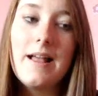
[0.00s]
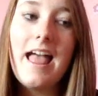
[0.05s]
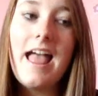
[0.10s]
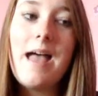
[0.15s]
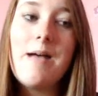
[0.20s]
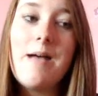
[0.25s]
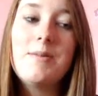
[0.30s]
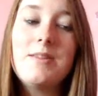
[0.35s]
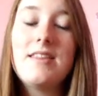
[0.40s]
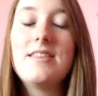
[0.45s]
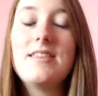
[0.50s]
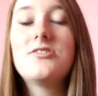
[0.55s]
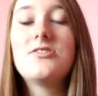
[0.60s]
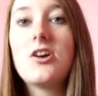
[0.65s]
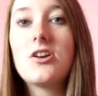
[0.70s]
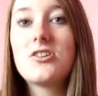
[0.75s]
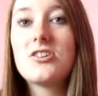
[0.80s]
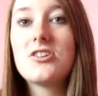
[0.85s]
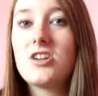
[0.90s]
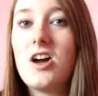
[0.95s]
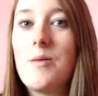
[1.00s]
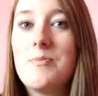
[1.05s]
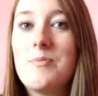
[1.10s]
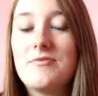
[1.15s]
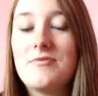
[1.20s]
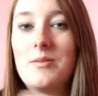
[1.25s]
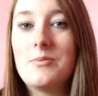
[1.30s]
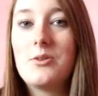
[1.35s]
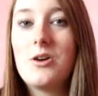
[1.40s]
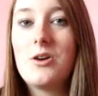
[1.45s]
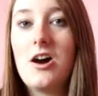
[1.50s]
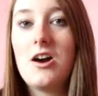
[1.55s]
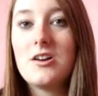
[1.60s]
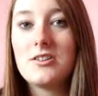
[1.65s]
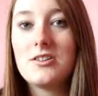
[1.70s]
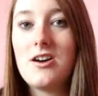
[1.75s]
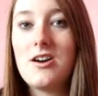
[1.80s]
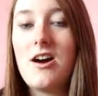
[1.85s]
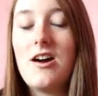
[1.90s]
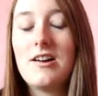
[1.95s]
And then the Doctor's hopping from
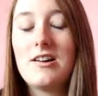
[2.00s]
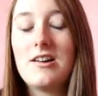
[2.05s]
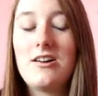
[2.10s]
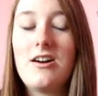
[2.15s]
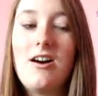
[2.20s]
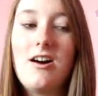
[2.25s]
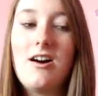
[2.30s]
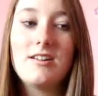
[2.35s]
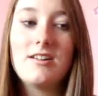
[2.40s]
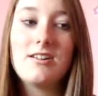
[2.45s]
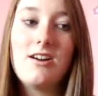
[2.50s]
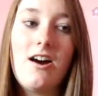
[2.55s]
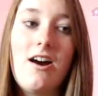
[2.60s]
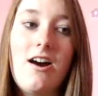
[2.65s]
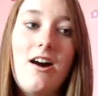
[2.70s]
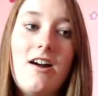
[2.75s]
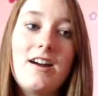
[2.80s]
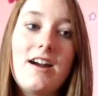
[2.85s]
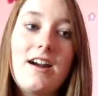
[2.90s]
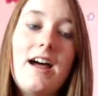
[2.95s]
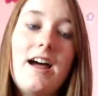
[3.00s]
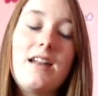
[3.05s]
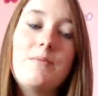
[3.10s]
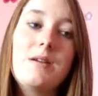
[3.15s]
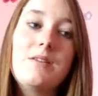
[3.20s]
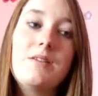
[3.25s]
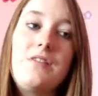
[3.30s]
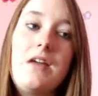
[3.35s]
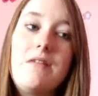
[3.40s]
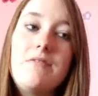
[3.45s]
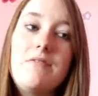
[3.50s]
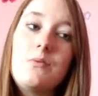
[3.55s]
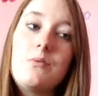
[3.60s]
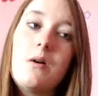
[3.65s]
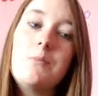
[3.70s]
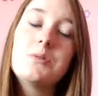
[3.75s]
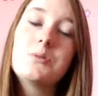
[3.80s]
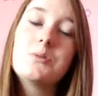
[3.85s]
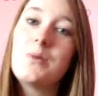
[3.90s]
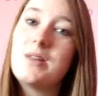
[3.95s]
car to car to car to car, and my favourite
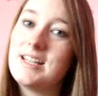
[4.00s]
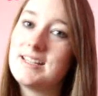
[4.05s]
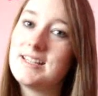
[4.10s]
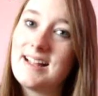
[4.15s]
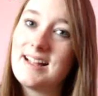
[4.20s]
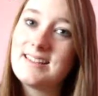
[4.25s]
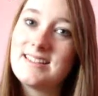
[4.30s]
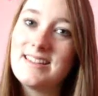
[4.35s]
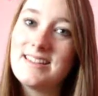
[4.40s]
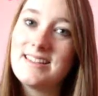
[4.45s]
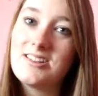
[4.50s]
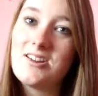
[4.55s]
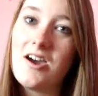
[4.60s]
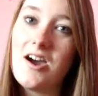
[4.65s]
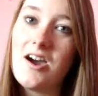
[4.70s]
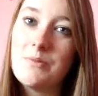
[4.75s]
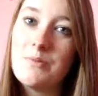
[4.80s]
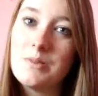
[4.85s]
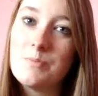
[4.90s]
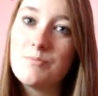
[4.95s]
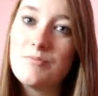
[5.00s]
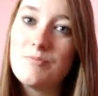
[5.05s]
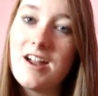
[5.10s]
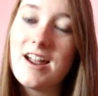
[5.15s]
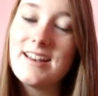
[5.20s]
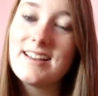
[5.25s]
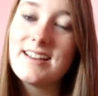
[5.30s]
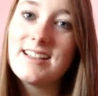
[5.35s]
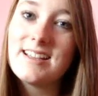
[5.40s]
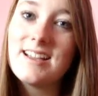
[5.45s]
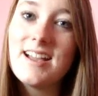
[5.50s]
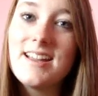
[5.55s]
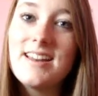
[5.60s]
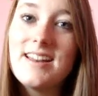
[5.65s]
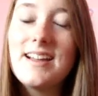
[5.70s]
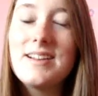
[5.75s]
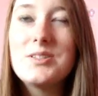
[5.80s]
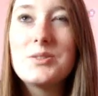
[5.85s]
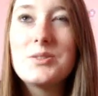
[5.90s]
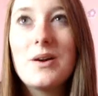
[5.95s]
one was when he landed in the car with
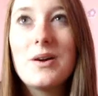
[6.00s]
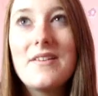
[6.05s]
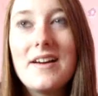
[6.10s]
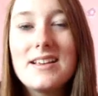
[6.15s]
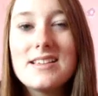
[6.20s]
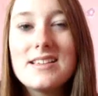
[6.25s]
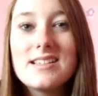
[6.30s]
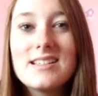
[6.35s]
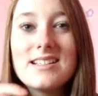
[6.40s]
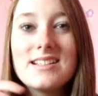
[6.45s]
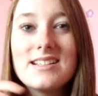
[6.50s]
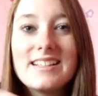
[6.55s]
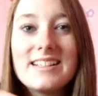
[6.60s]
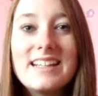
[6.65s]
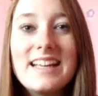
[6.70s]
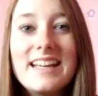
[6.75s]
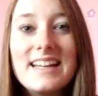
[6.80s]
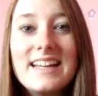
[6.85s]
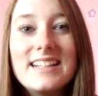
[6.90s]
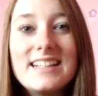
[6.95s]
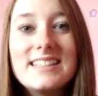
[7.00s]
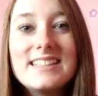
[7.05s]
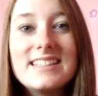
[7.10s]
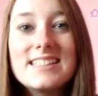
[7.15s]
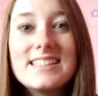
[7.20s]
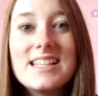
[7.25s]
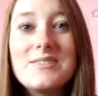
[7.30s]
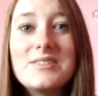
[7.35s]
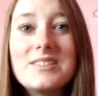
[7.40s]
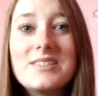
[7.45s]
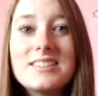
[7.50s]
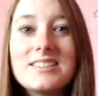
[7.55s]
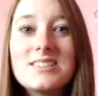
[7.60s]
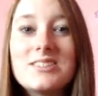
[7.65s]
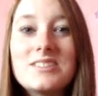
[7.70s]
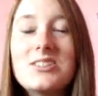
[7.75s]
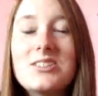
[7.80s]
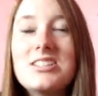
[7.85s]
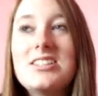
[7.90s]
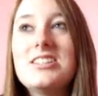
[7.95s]
Brannigan, and his wife has little kittens. They were
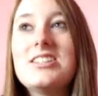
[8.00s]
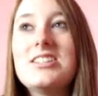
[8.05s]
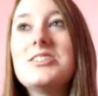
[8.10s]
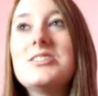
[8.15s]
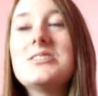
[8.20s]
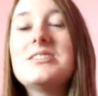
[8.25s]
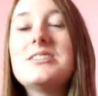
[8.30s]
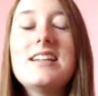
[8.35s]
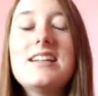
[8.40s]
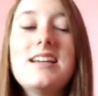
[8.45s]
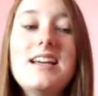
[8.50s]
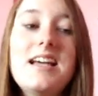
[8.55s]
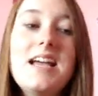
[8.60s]
so cute.